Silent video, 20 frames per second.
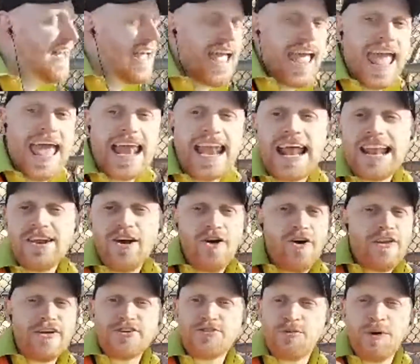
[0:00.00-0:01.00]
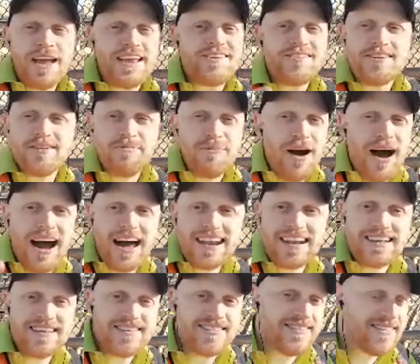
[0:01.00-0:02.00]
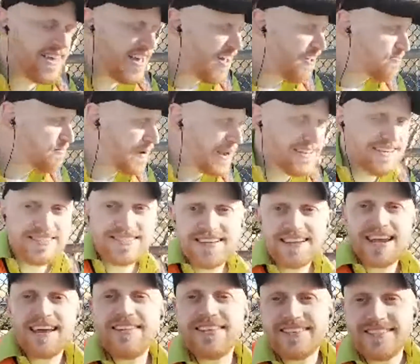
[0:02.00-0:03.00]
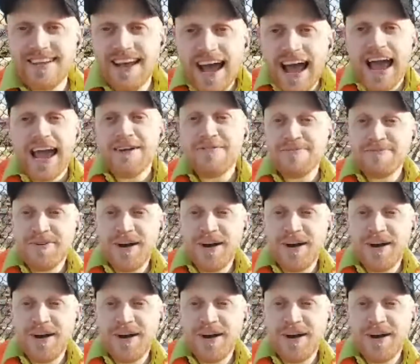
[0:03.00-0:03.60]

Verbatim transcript: And I know there's ways to mod it and stuff, but I just didn't have the time.